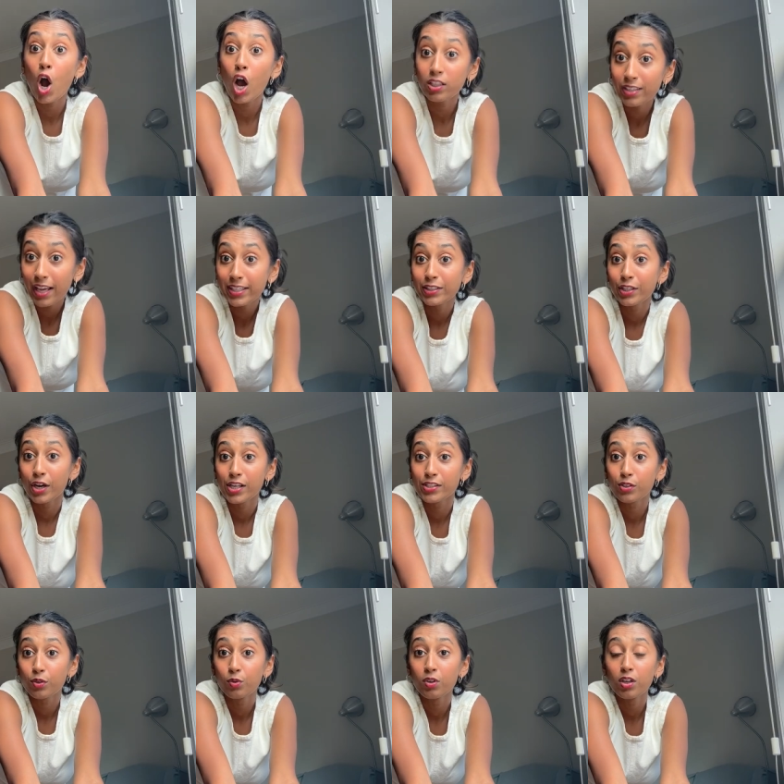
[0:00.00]
Online law
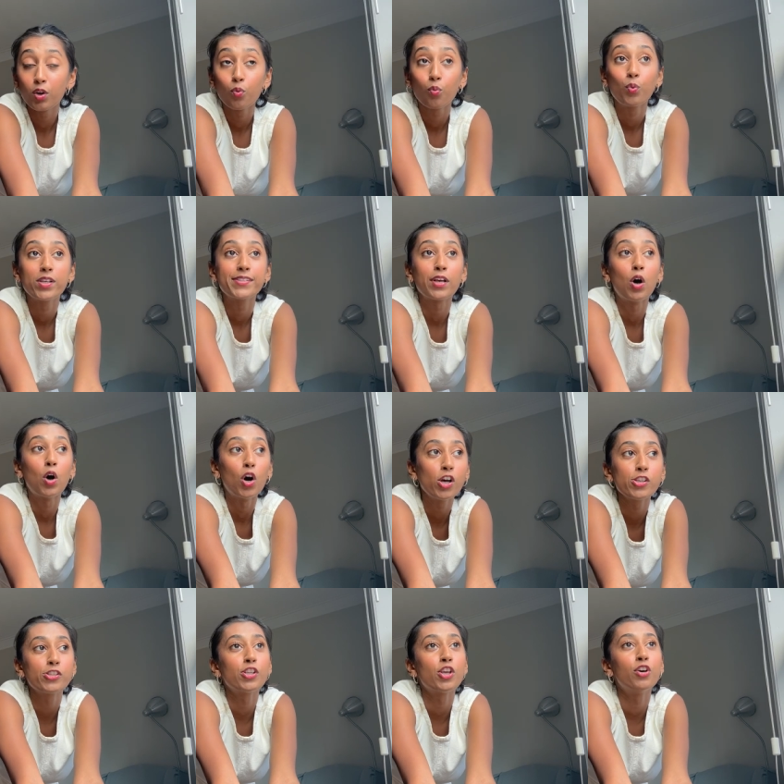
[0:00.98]
school was
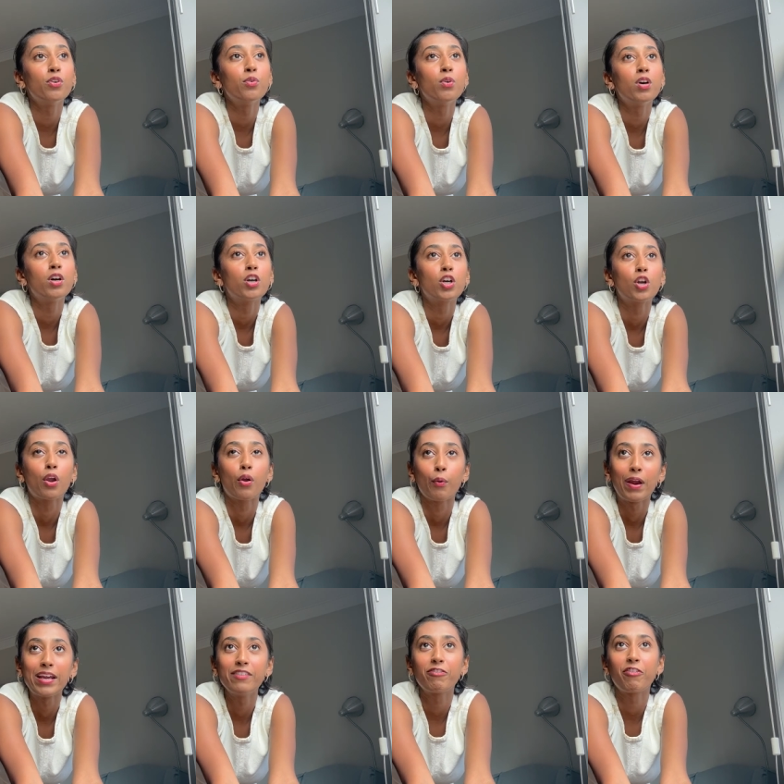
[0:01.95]
also
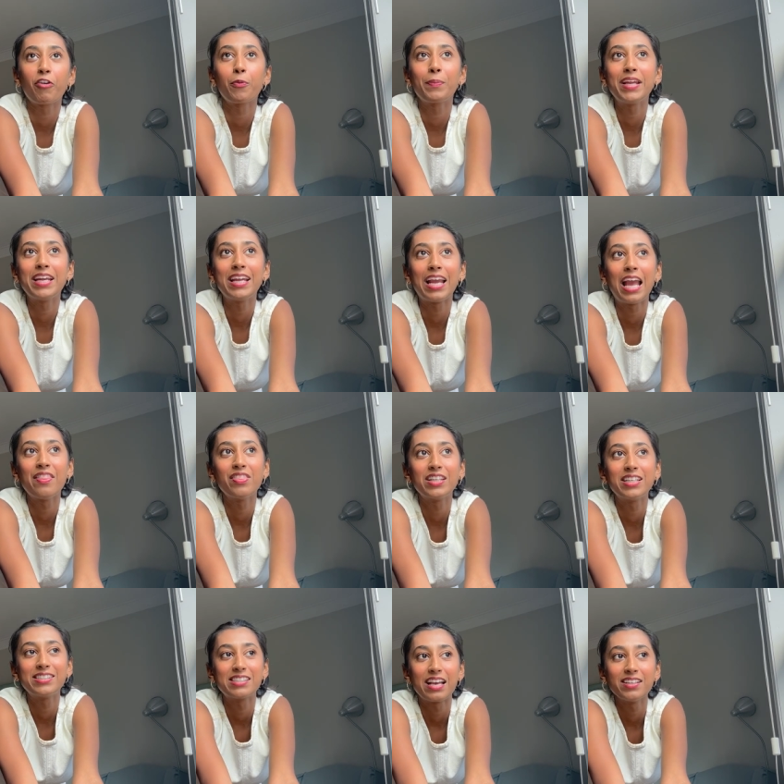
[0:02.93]
great for me in
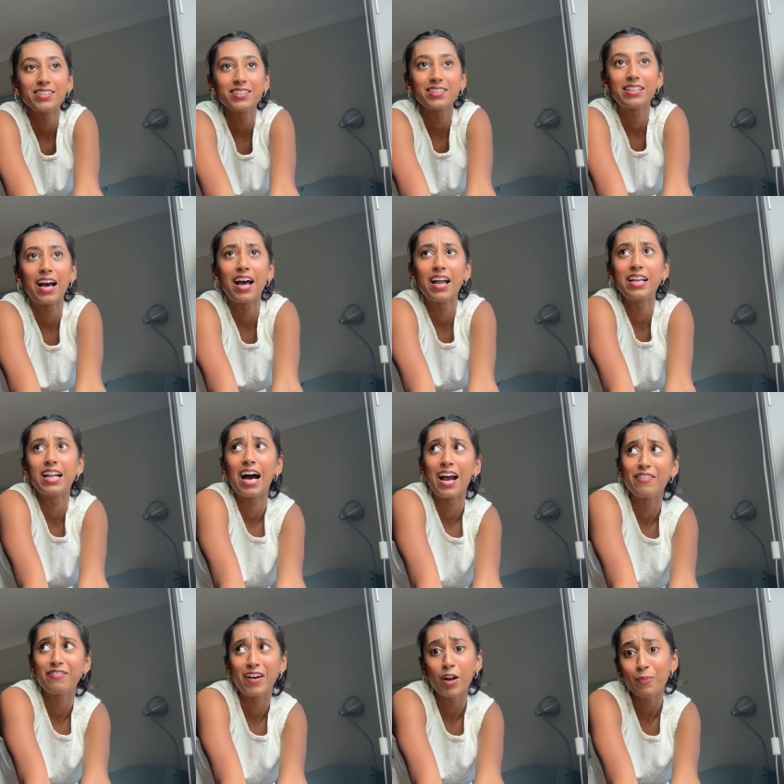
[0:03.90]
the sense that
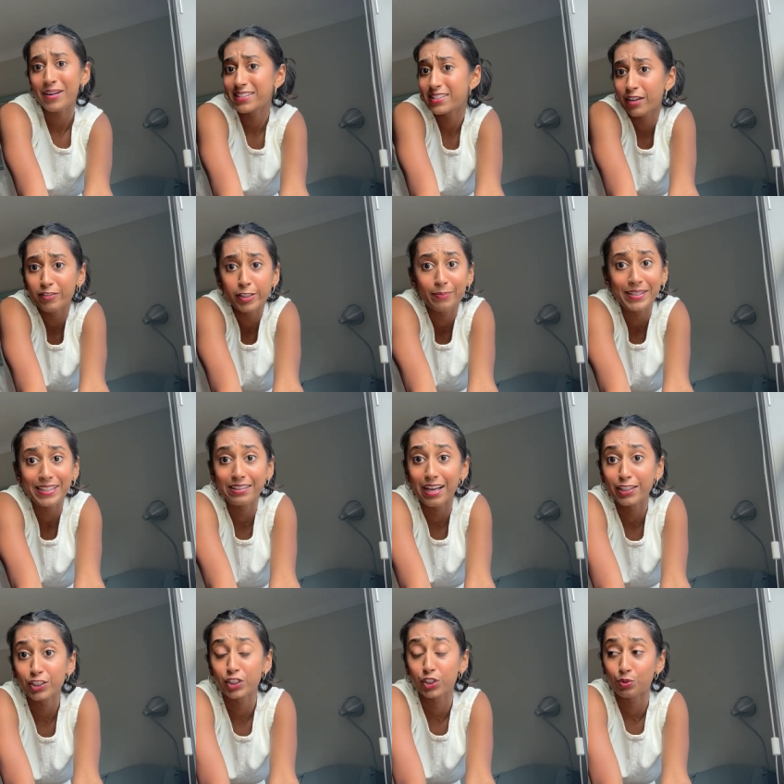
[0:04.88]
I found myself to be
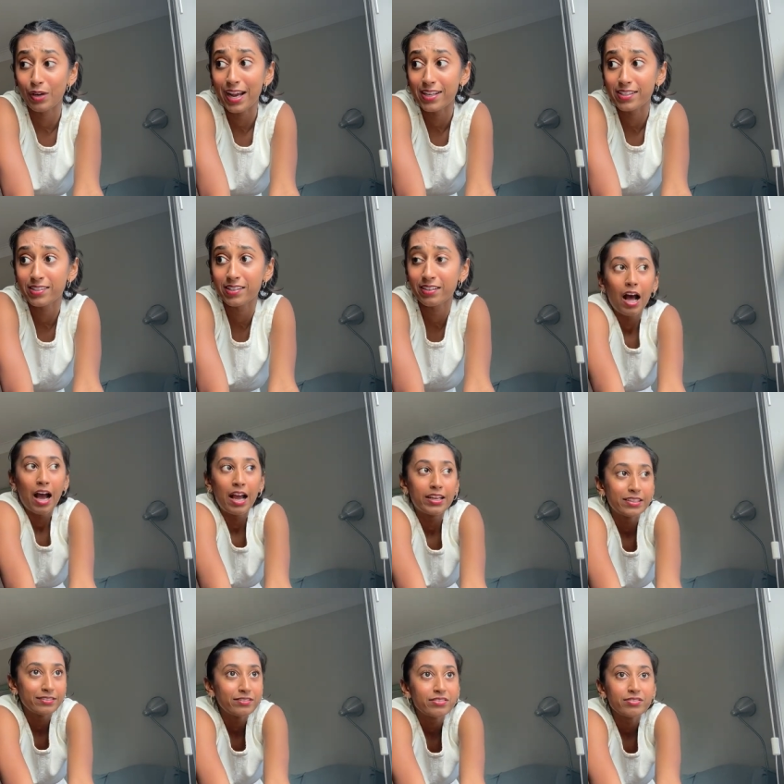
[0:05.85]
less stressed.
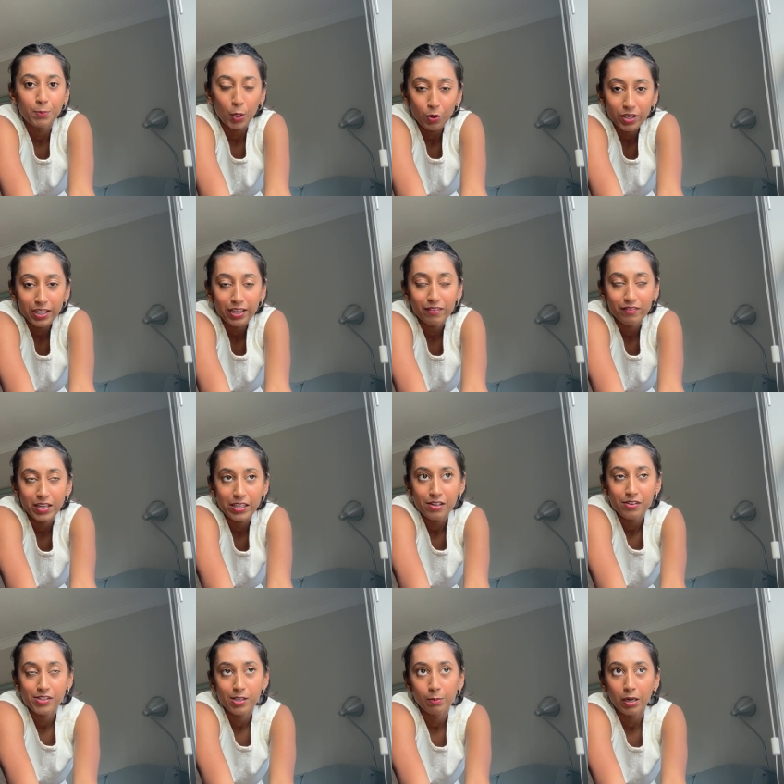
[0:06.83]
I've spoken in
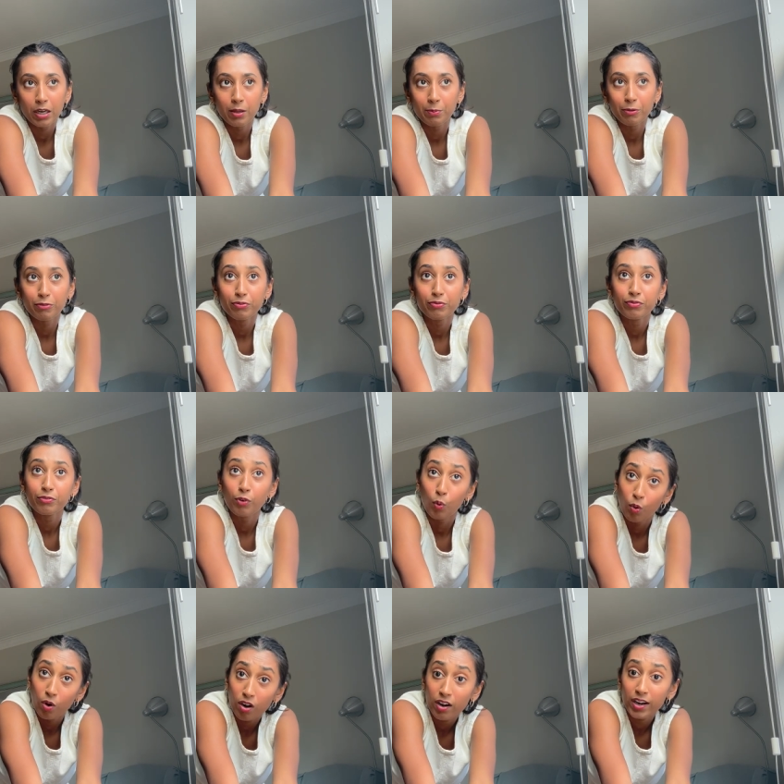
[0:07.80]
videos about it
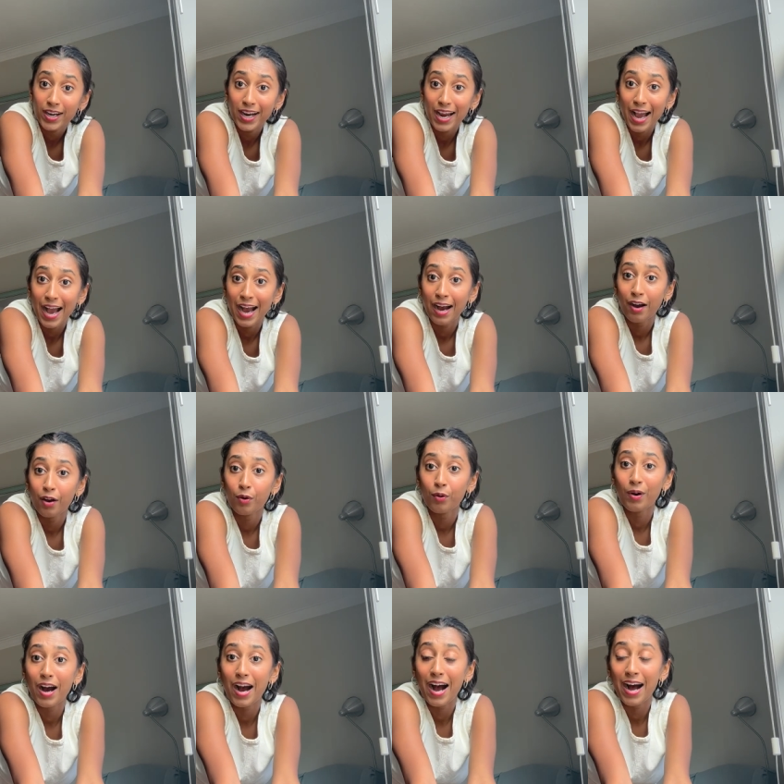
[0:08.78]
before,
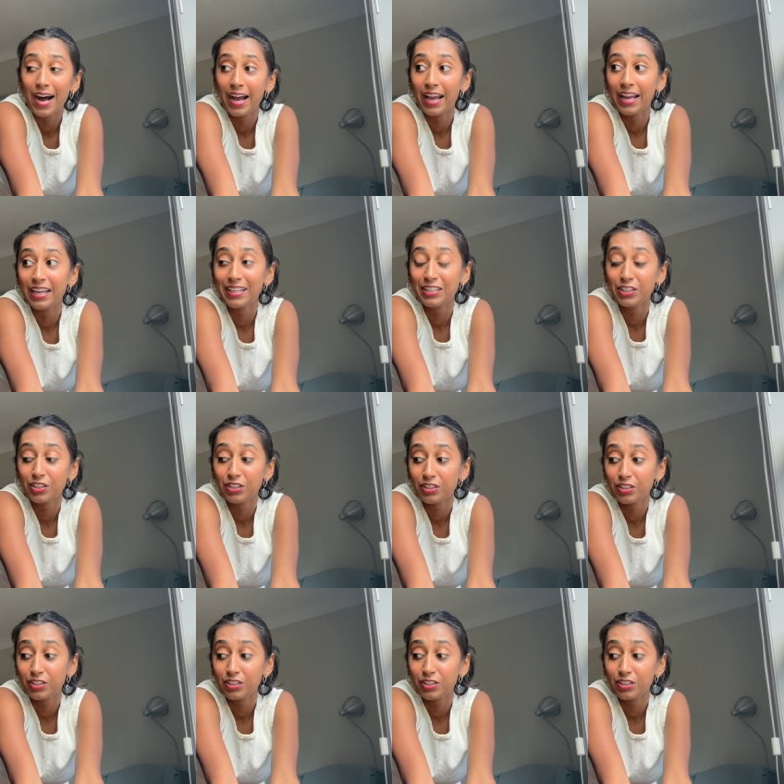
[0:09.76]
how I